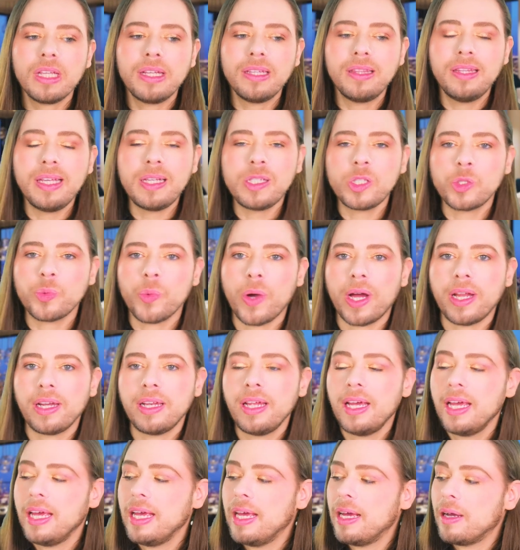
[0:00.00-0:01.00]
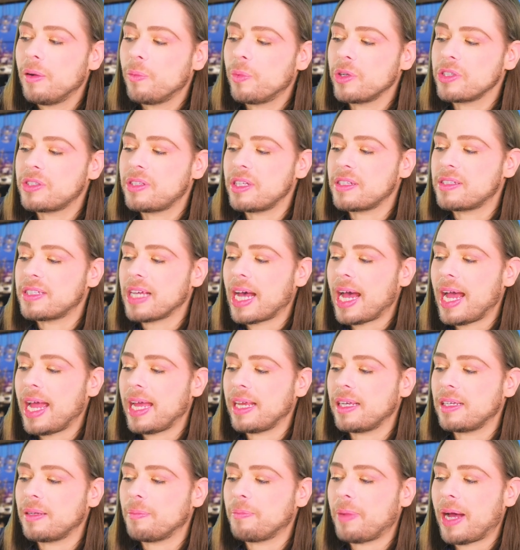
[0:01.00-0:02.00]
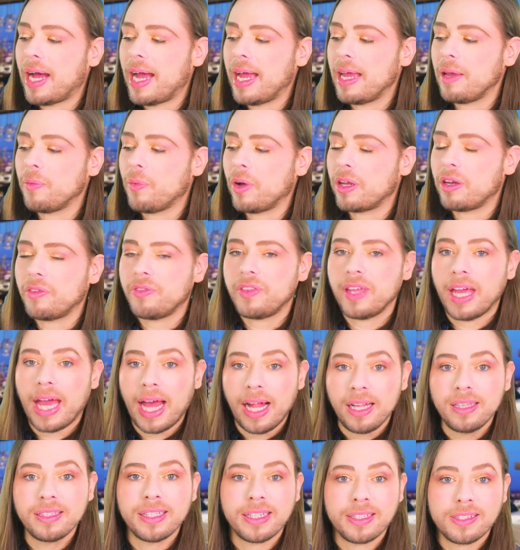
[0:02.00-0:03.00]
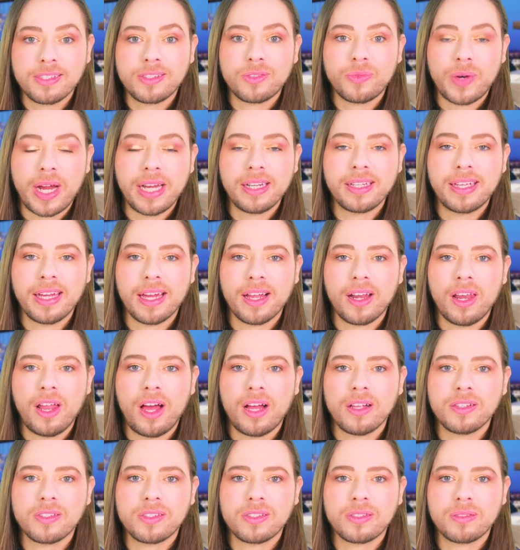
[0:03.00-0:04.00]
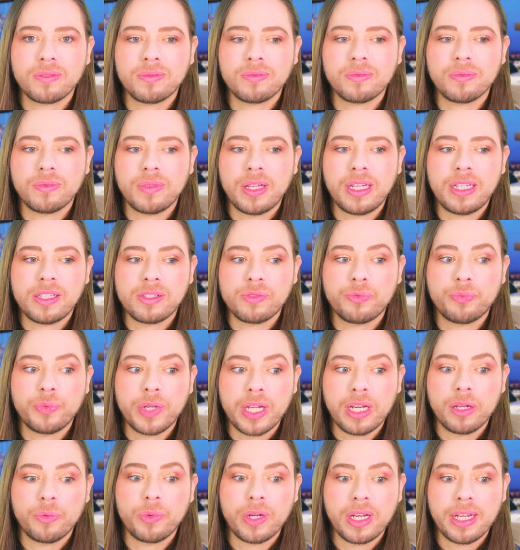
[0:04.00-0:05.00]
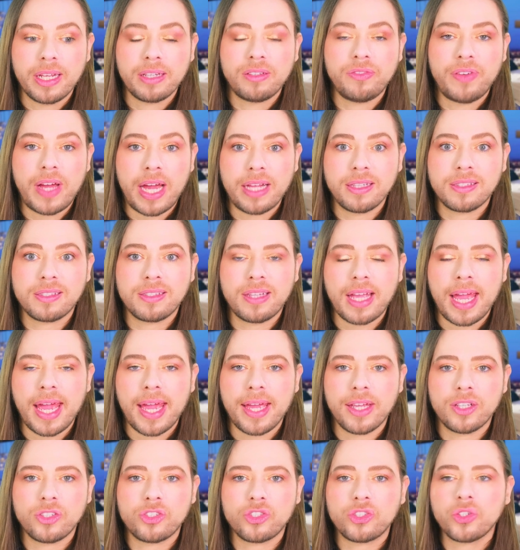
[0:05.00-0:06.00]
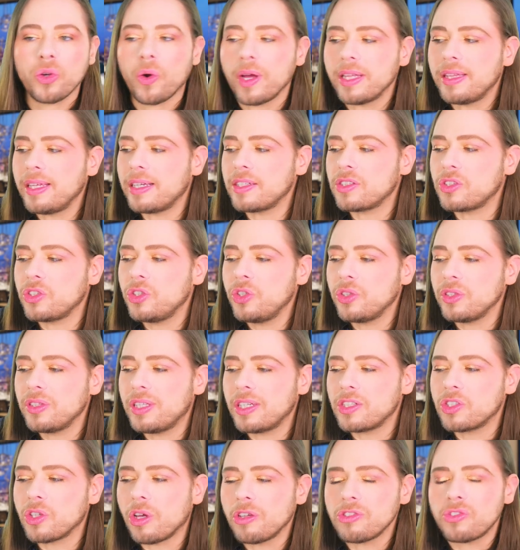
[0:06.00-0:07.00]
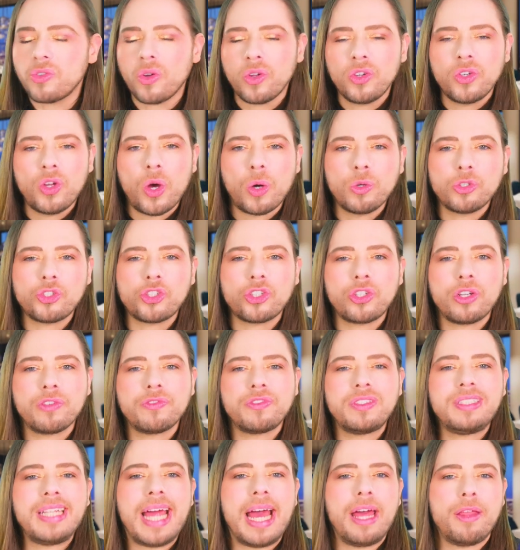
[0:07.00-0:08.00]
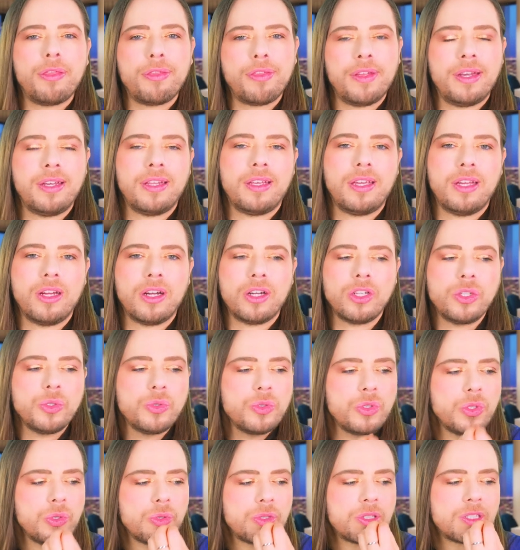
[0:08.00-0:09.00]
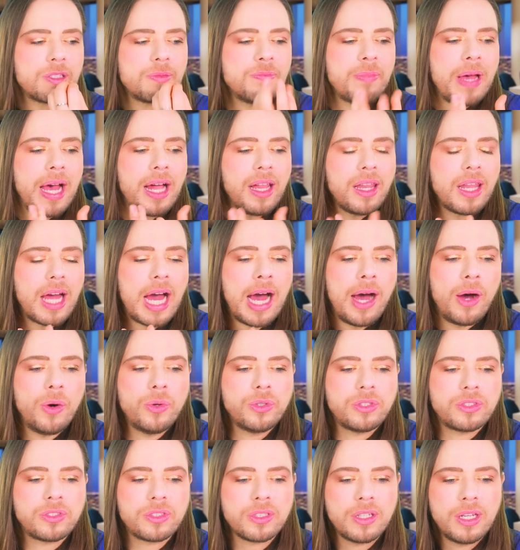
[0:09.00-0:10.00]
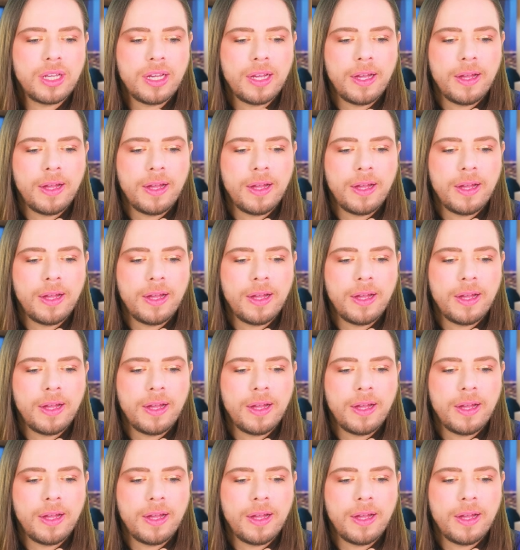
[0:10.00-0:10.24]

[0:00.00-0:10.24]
this one was designed by one of the eldest, right, Guerlain's, in his really, really advanced age. So there's you, there's also a notion of death in here. You you smell out